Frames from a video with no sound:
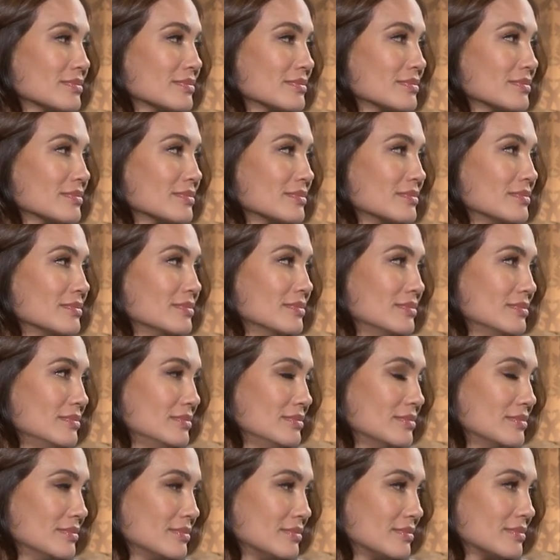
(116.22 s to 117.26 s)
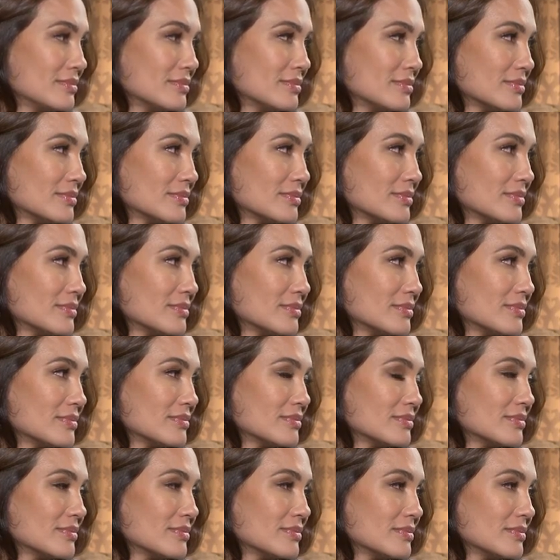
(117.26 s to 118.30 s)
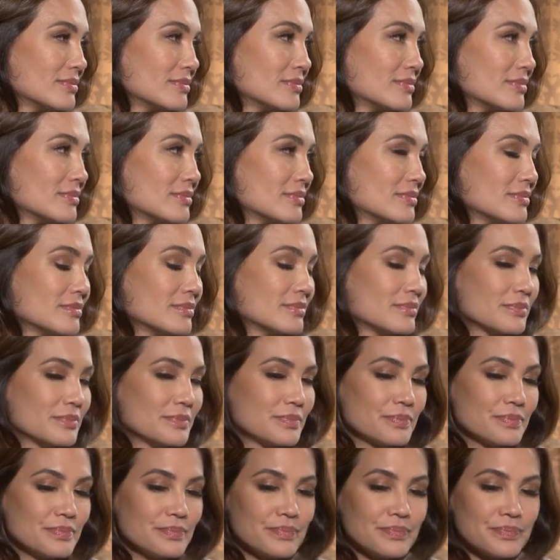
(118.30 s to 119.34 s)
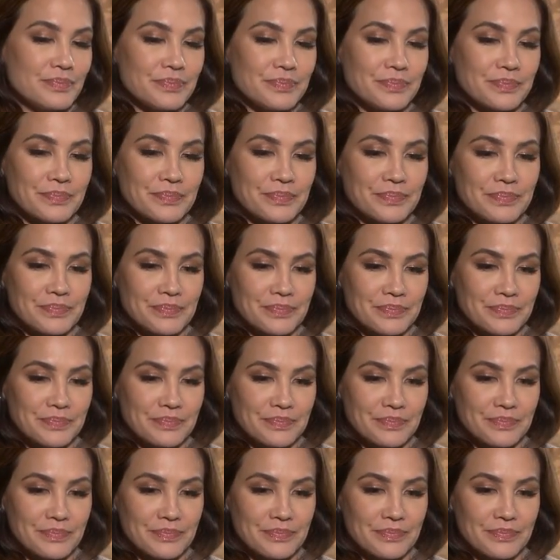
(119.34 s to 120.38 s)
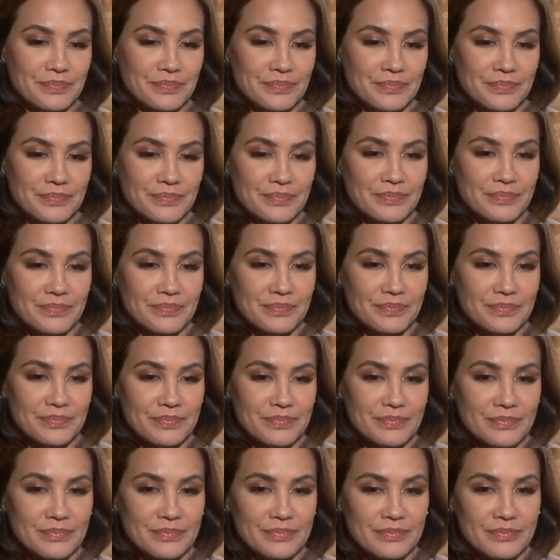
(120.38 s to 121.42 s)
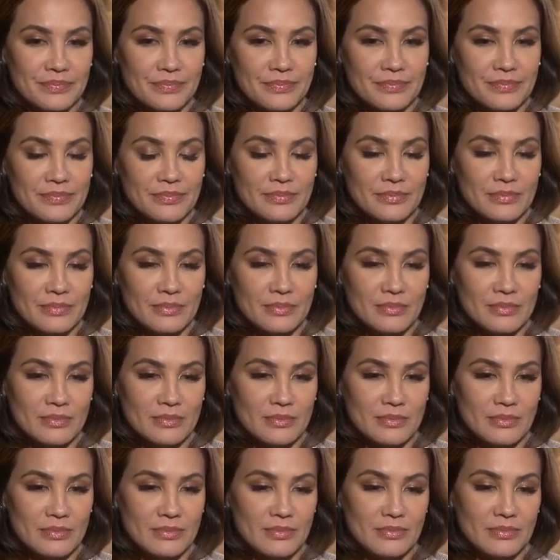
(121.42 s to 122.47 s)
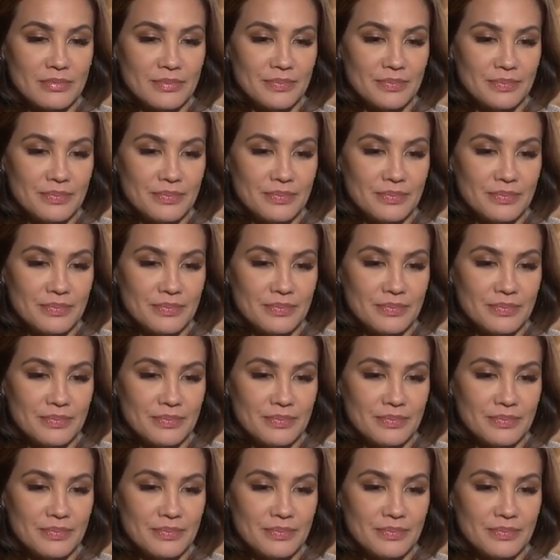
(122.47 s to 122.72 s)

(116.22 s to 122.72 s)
This person isn't speaking.